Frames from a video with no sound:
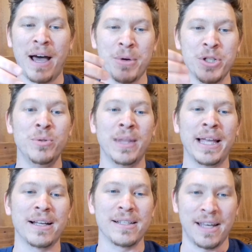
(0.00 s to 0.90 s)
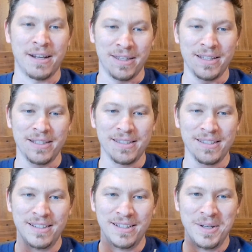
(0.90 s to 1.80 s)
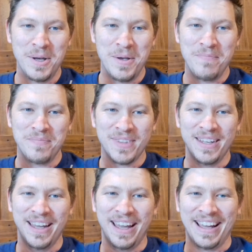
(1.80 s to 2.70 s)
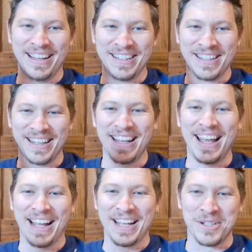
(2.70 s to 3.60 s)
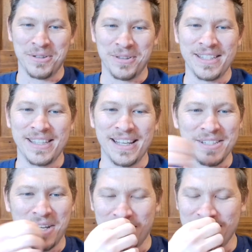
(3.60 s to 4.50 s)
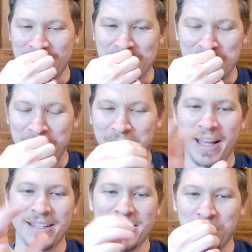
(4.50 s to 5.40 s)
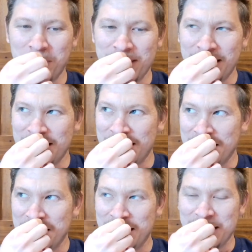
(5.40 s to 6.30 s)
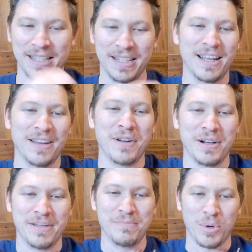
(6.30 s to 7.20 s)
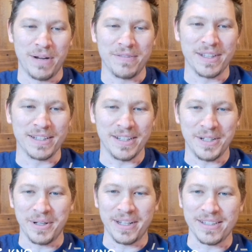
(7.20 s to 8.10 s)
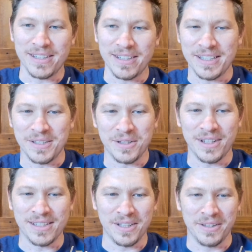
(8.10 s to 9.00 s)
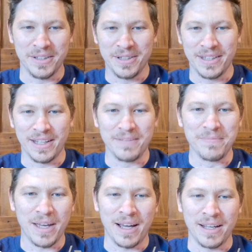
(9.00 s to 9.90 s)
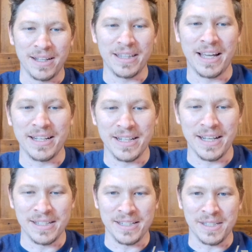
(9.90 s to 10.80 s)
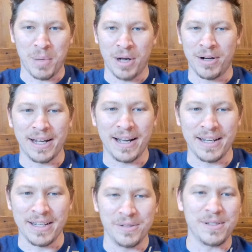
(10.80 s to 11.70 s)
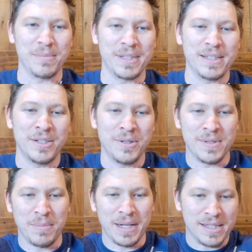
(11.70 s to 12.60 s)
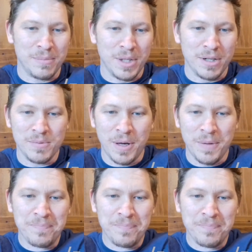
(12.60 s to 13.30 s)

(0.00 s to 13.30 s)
much you like us out of this, and answer these things honestly. So anyway, I just want to say that's a very brave thing to do, and good that you did that. that is inspiring. I need to do something similar as well.